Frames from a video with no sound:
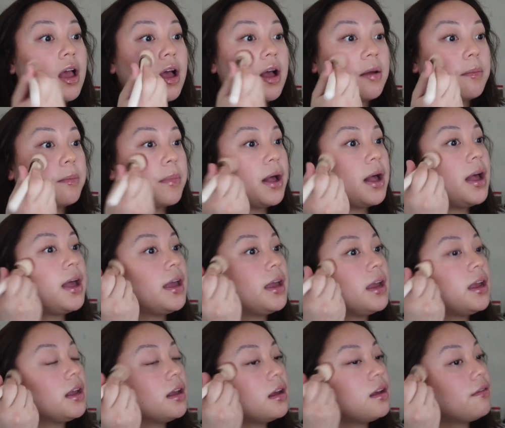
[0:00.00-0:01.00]

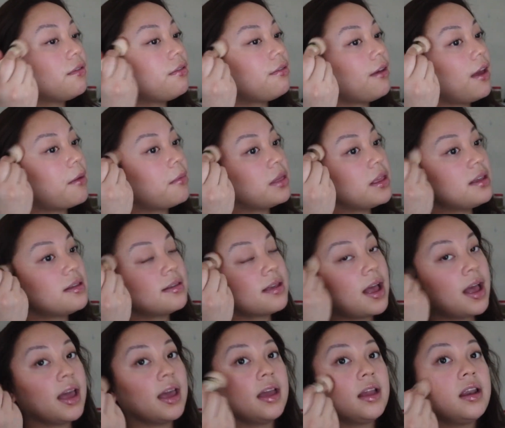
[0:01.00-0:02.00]
my family
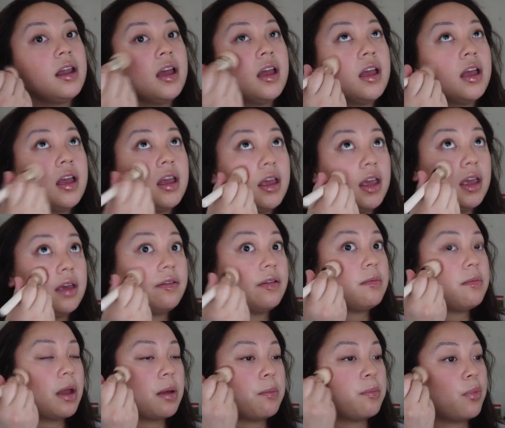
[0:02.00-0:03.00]
side, even
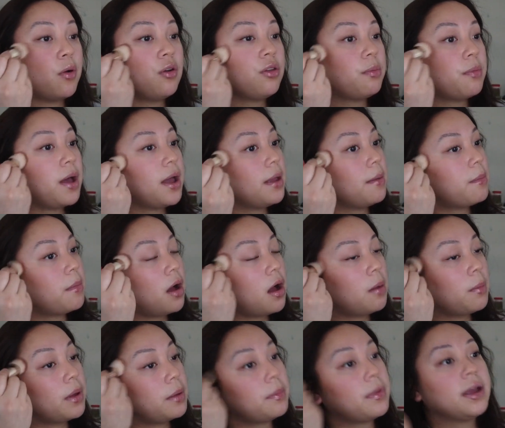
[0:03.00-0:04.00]
both my mom
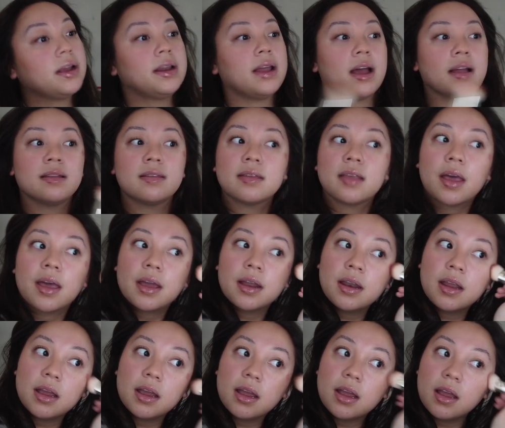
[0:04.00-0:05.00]
and my dad's side,
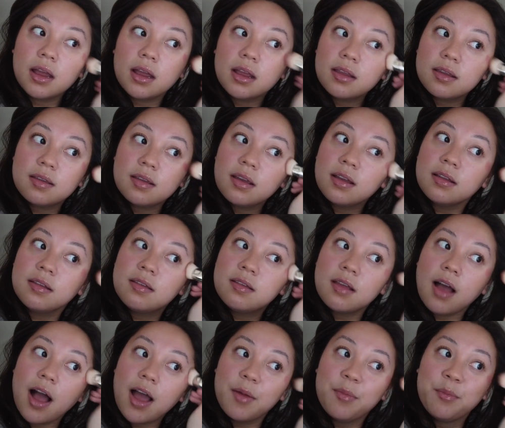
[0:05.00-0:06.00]
since
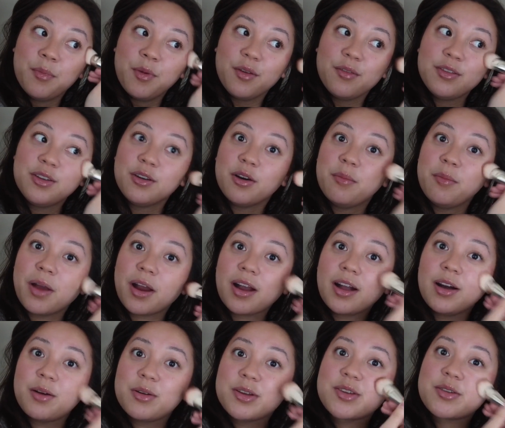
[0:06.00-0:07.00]
I moved to America,
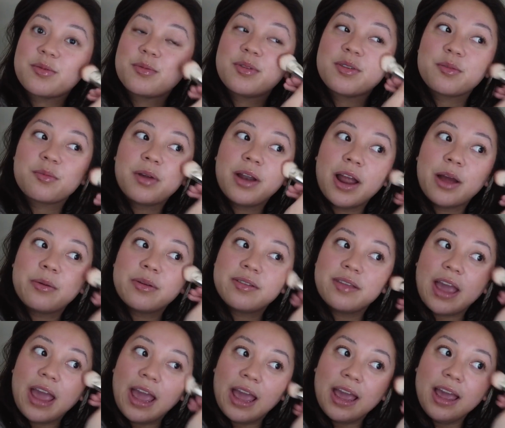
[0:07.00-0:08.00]
which was when I was
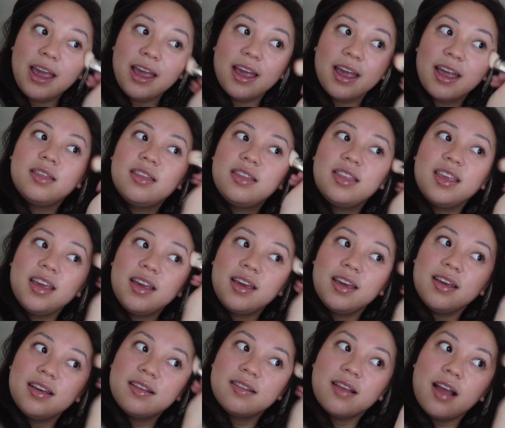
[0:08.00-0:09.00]
8. The thing
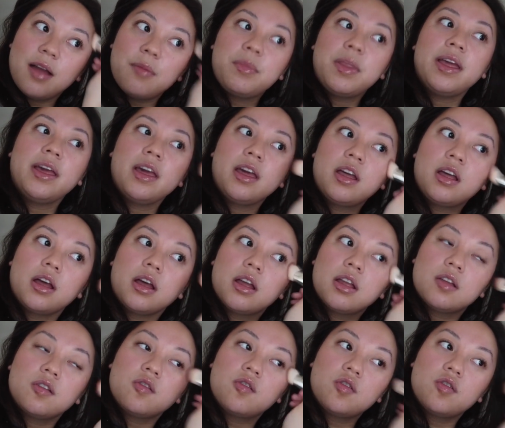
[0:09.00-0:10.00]
is, I'm like
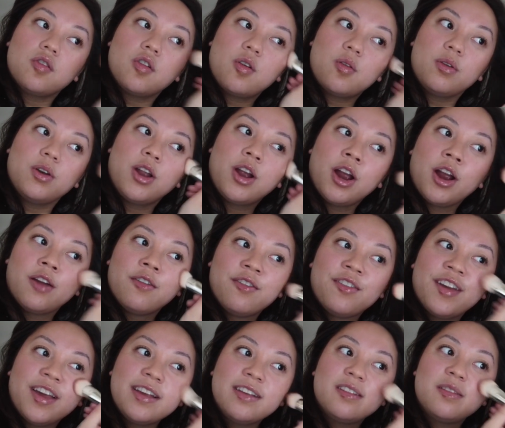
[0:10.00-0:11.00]
so
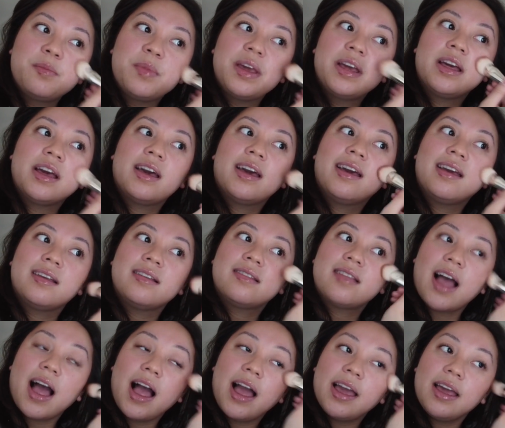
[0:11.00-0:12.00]
nervous because
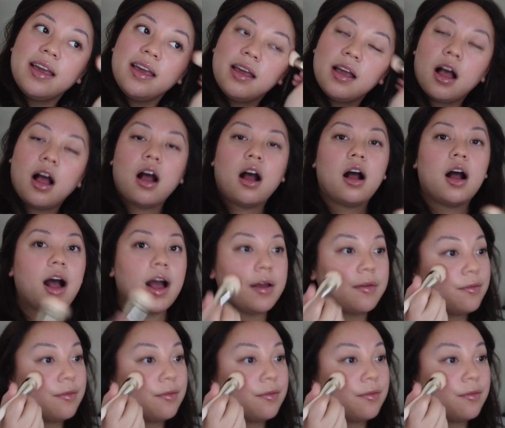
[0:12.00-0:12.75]
I'm